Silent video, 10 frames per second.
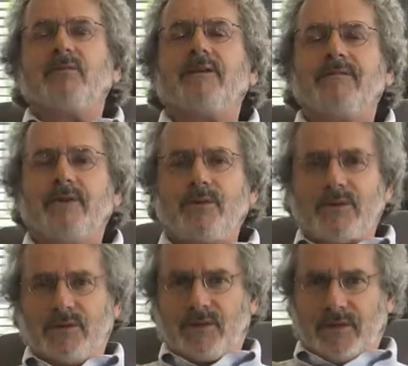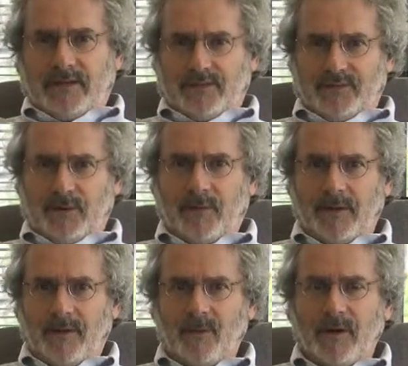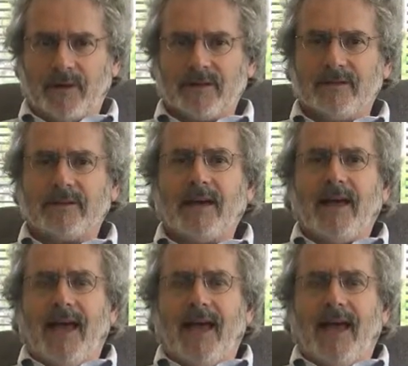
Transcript: revolutions transforming the world.